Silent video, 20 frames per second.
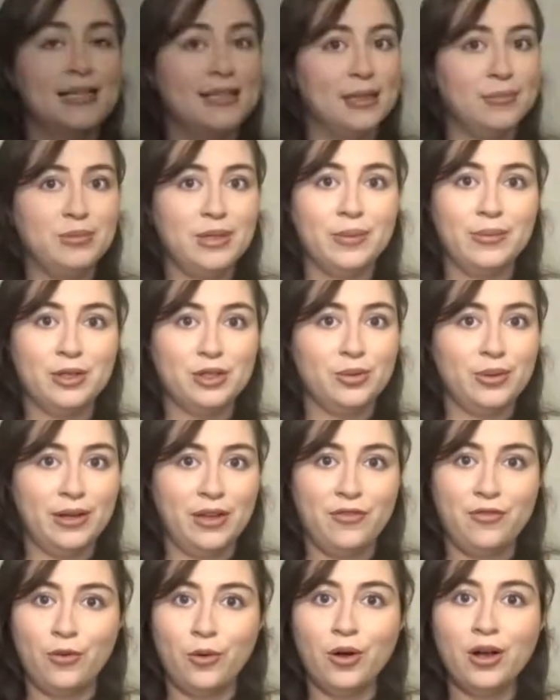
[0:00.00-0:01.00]
September
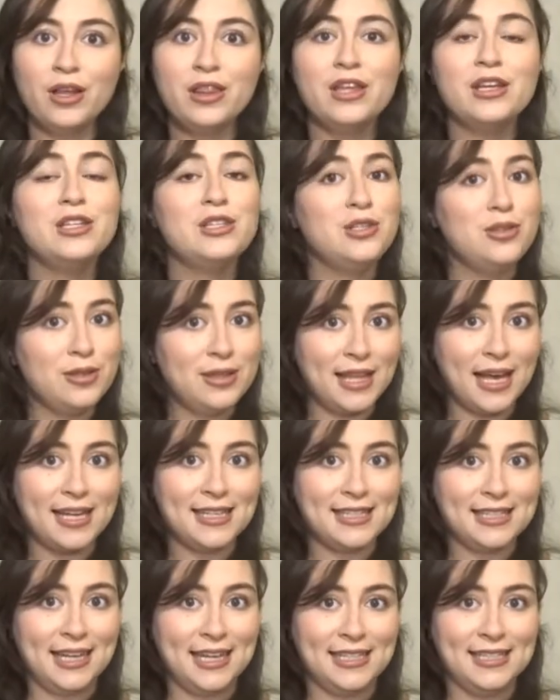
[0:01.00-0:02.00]
24th,
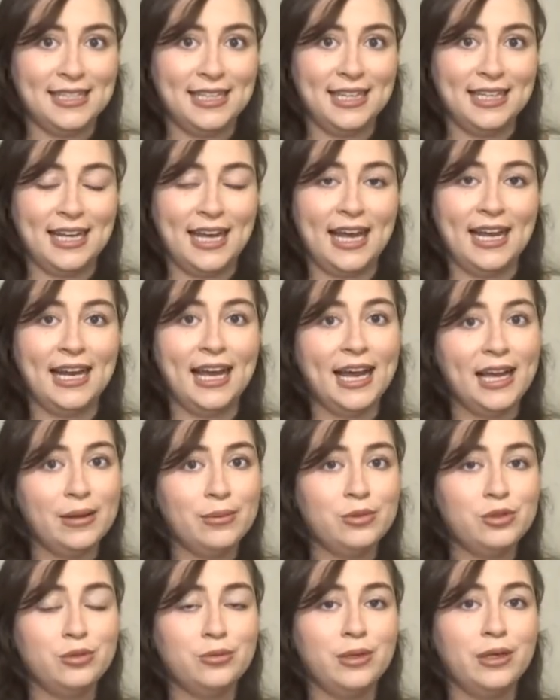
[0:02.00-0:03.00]
2018, and I
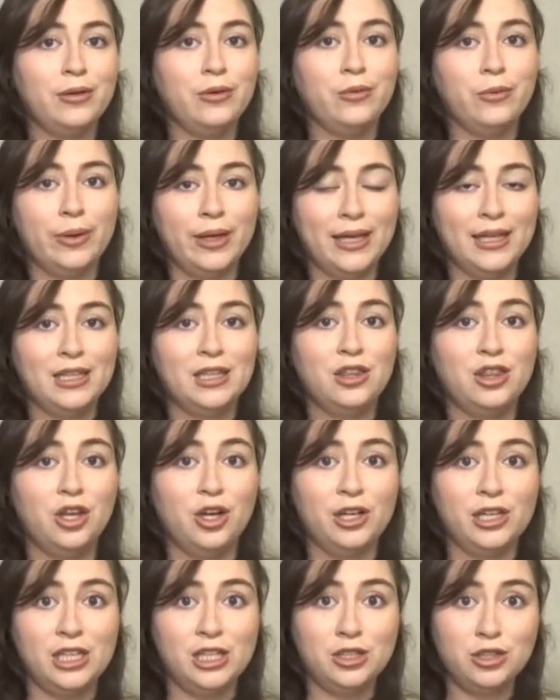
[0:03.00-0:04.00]
am doing week
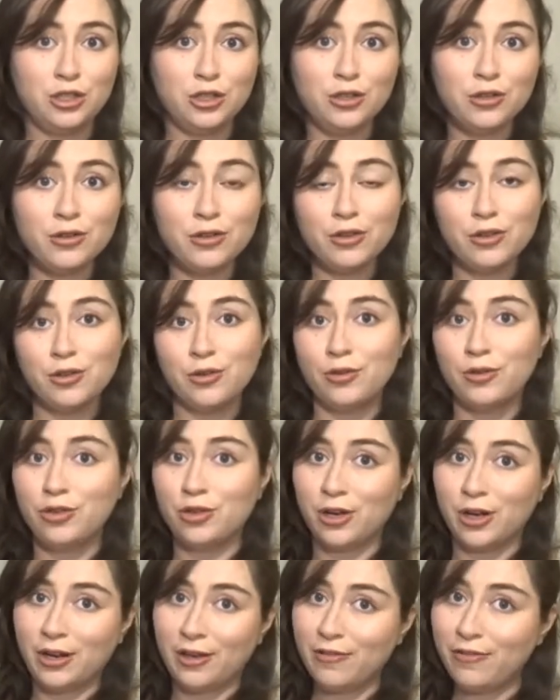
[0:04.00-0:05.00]
32 through
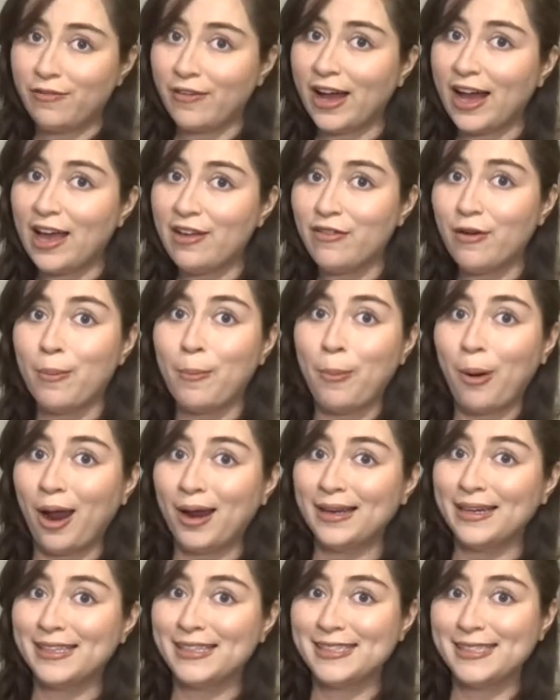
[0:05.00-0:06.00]
35
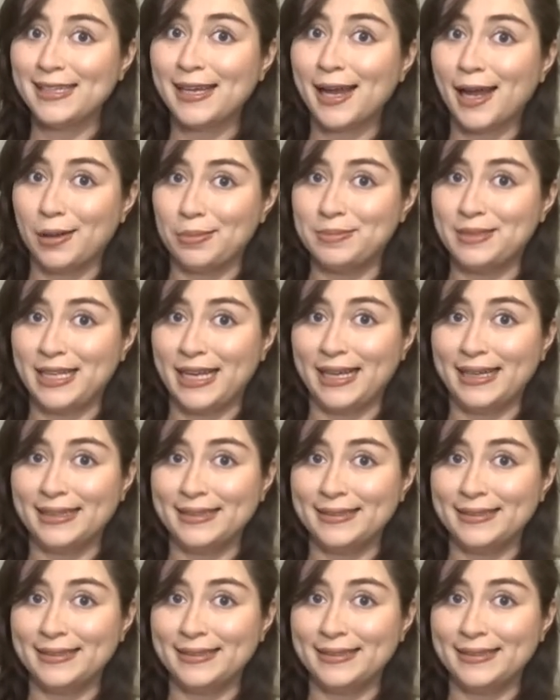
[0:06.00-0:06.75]
pregnancy update.